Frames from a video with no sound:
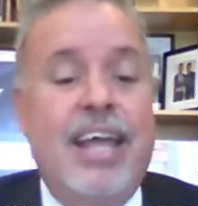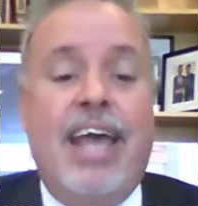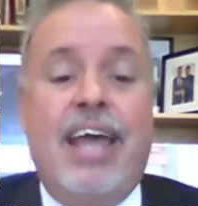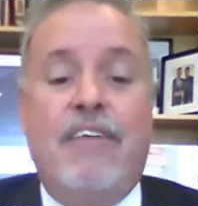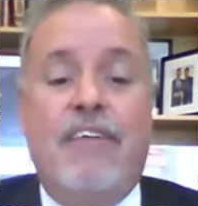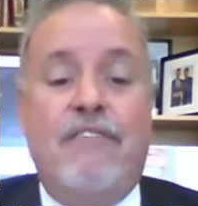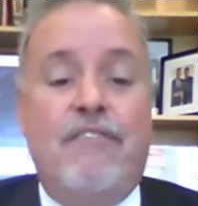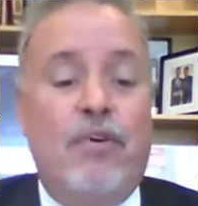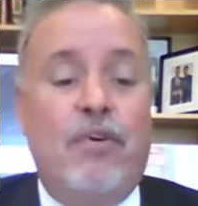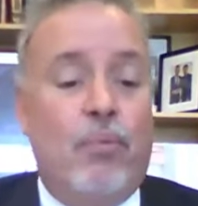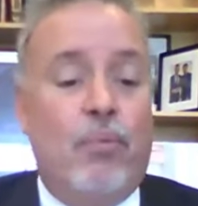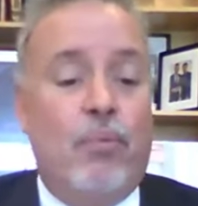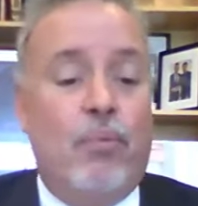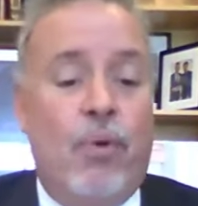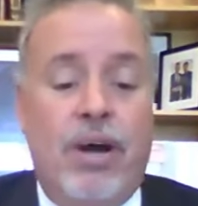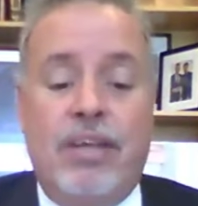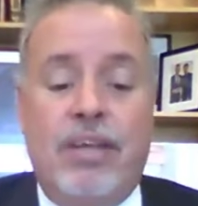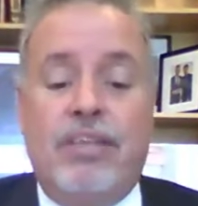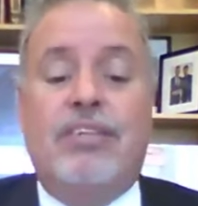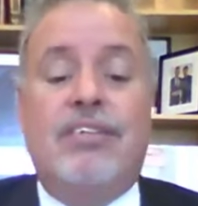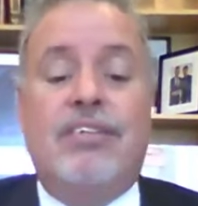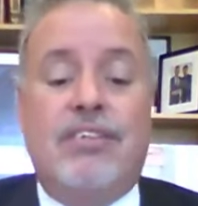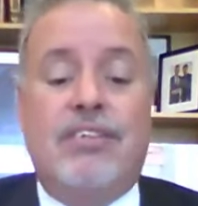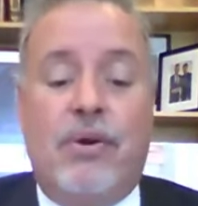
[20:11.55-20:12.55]
And if it
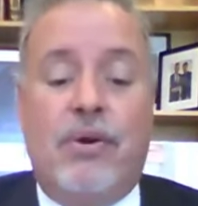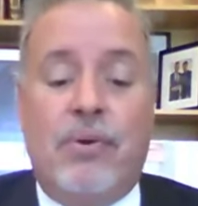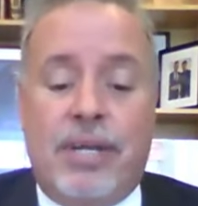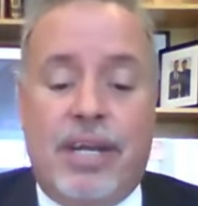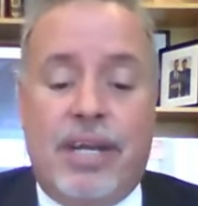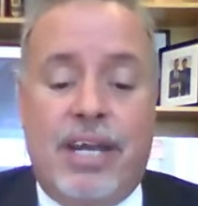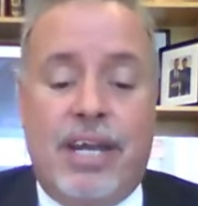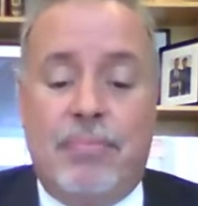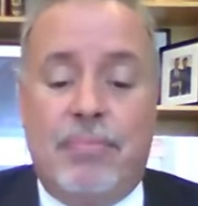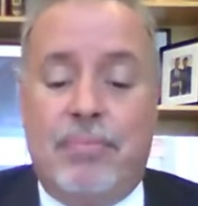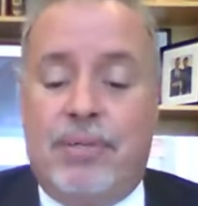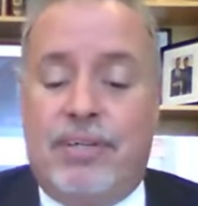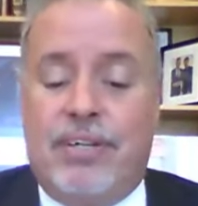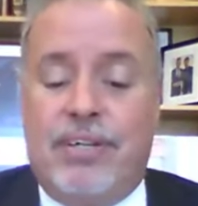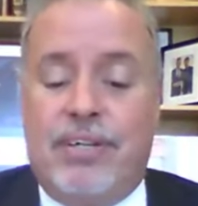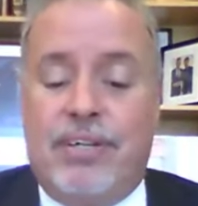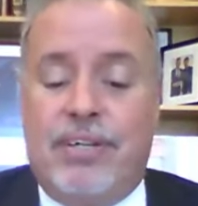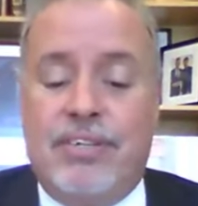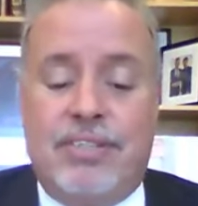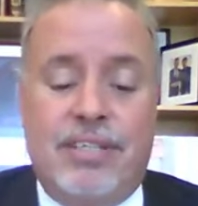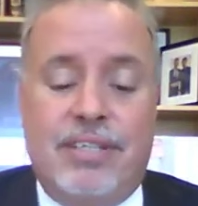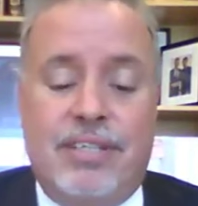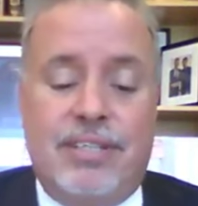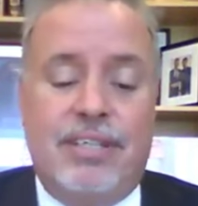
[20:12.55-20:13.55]
was, it's okay,
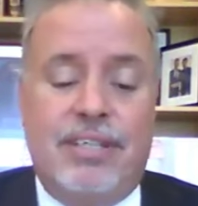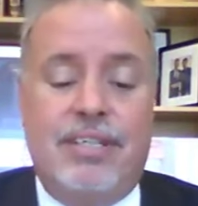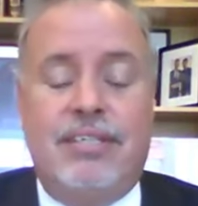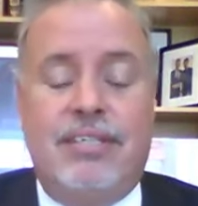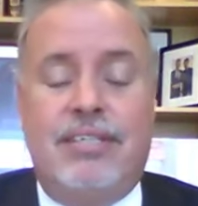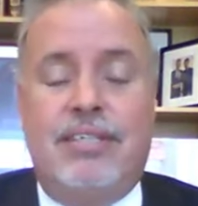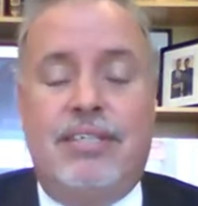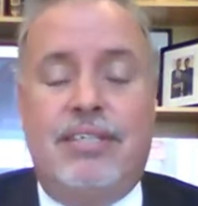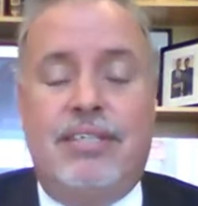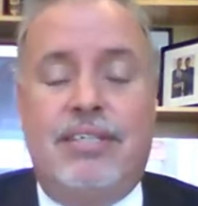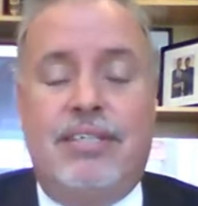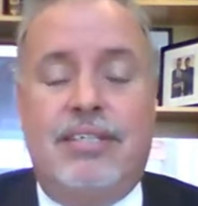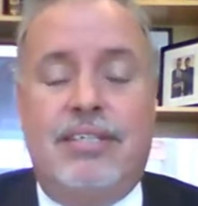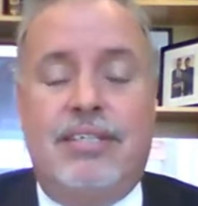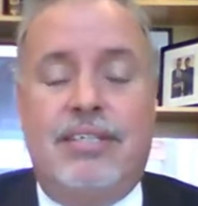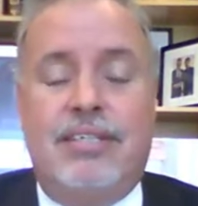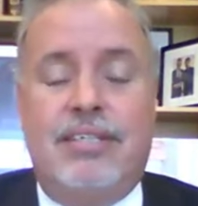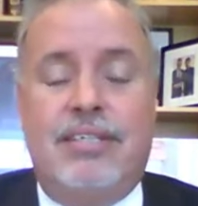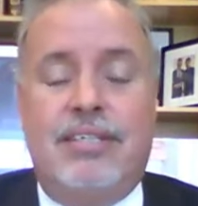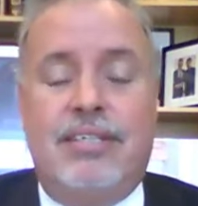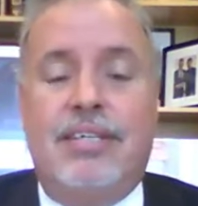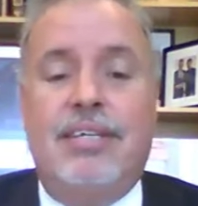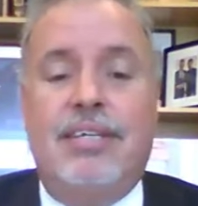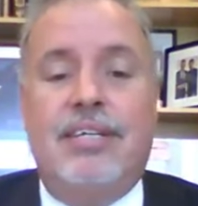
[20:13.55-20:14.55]
because the
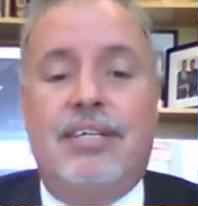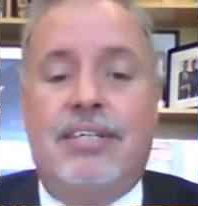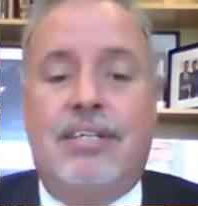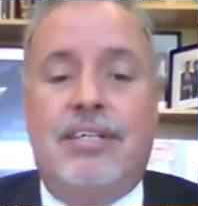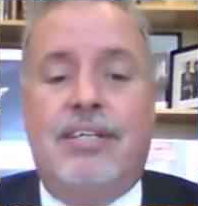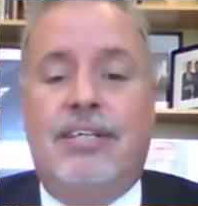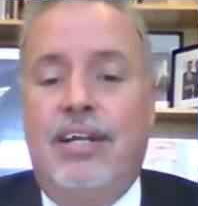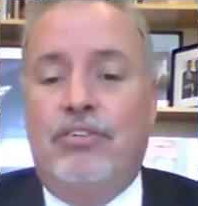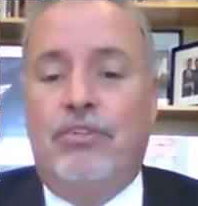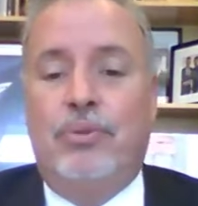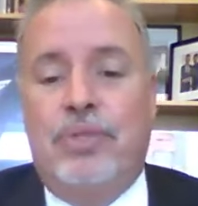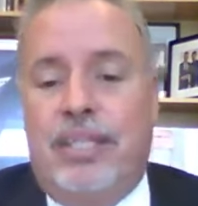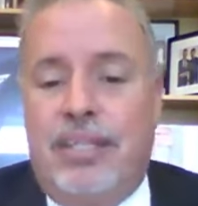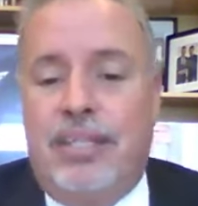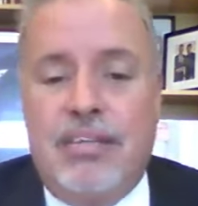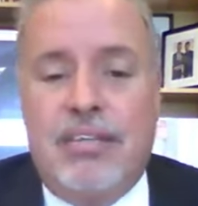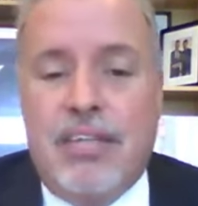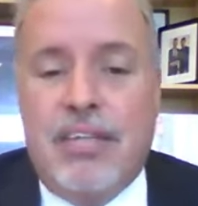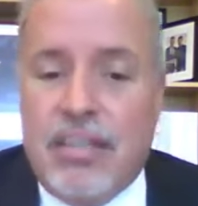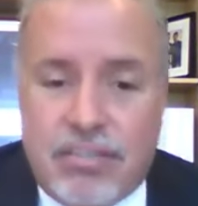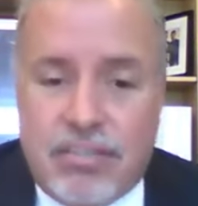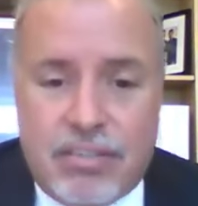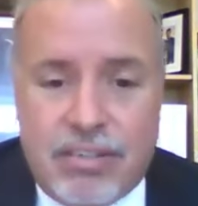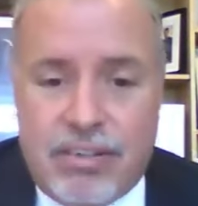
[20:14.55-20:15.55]
teaching tool
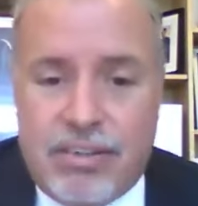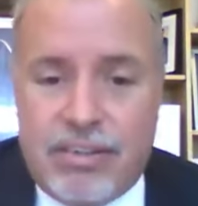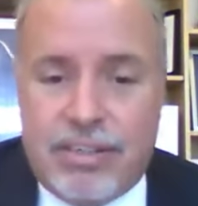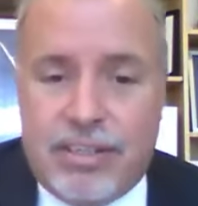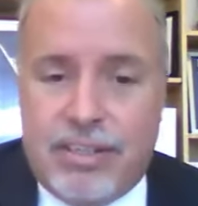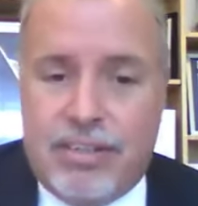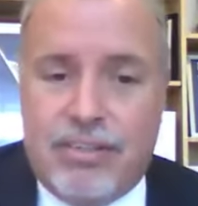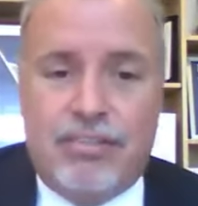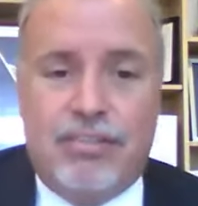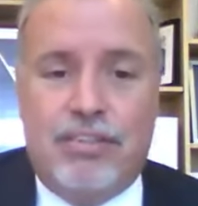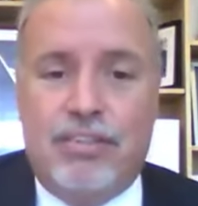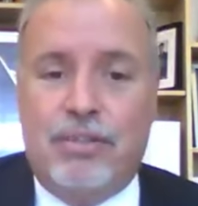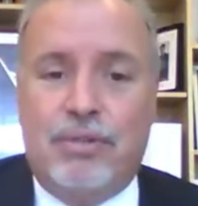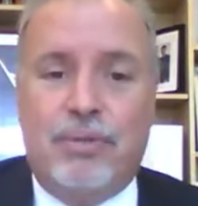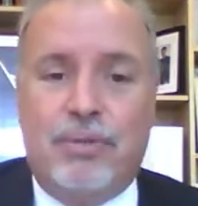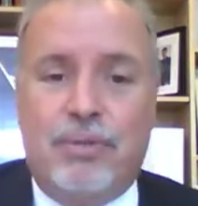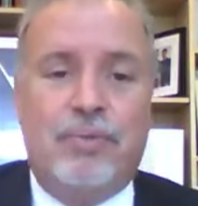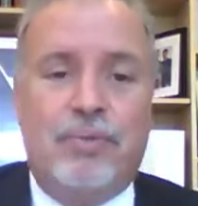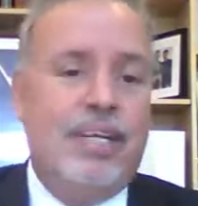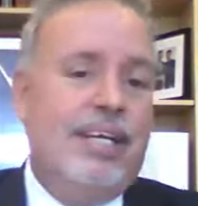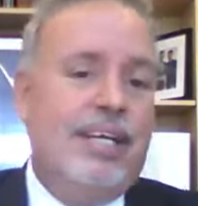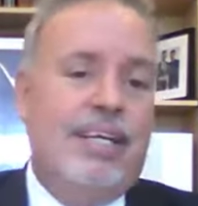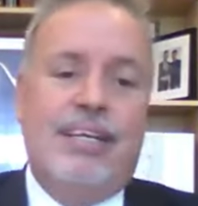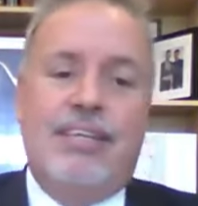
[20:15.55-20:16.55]
that this has turned
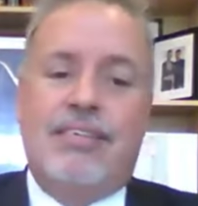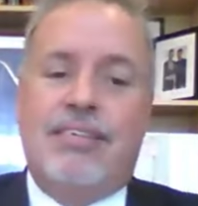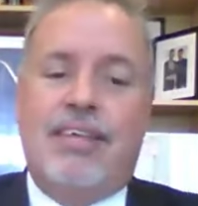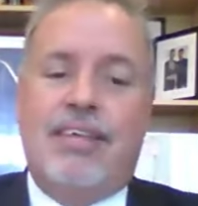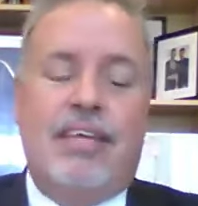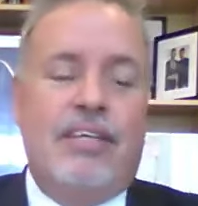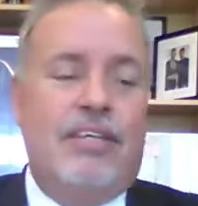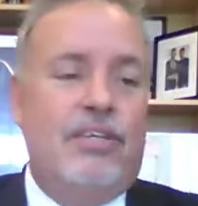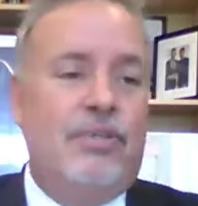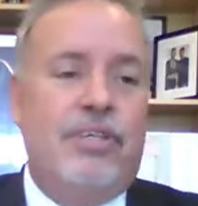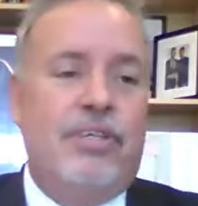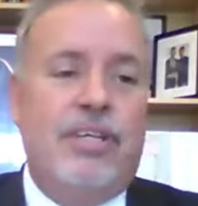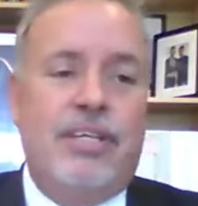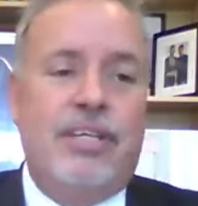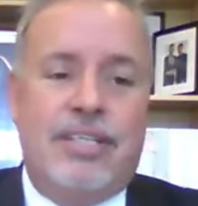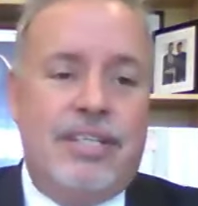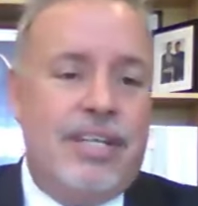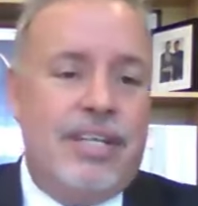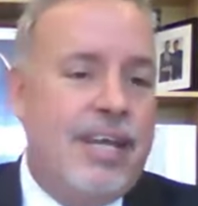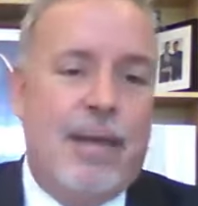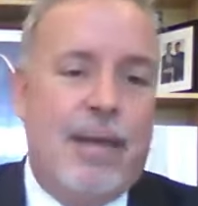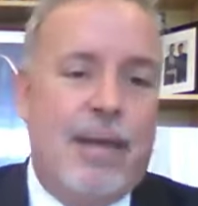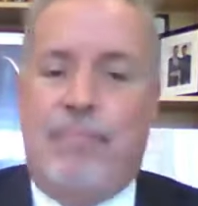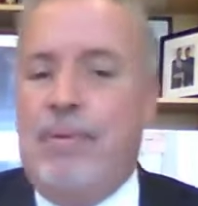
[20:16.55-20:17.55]
into is like,
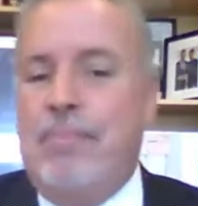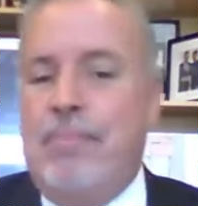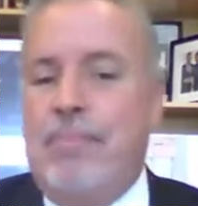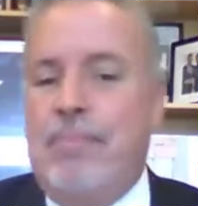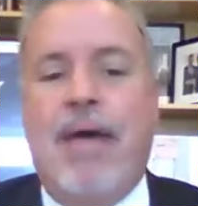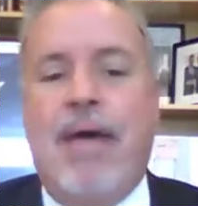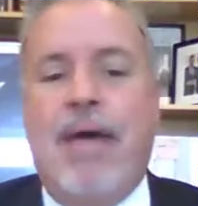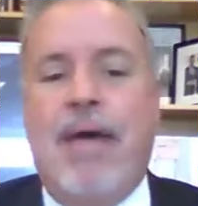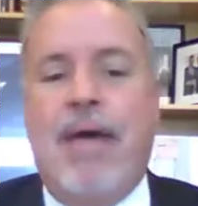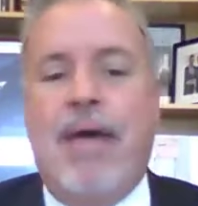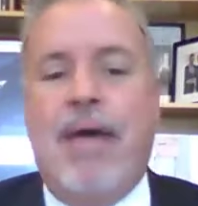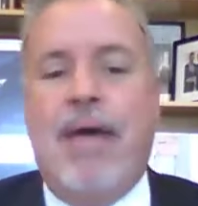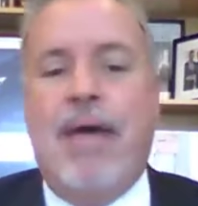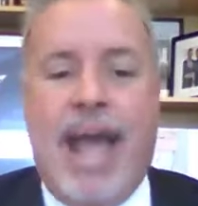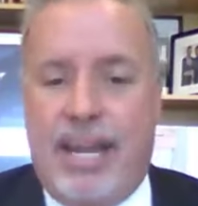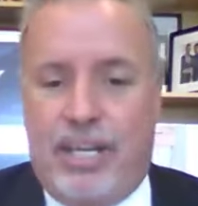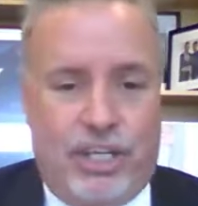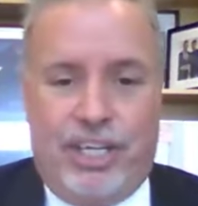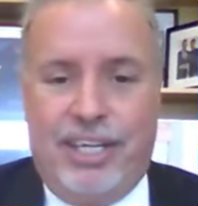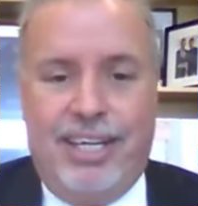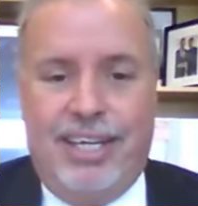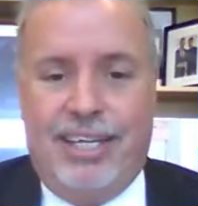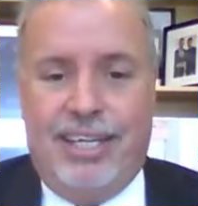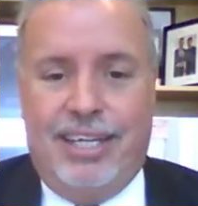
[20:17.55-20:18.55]
it can't be
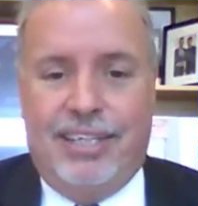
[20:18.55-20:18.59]
matched.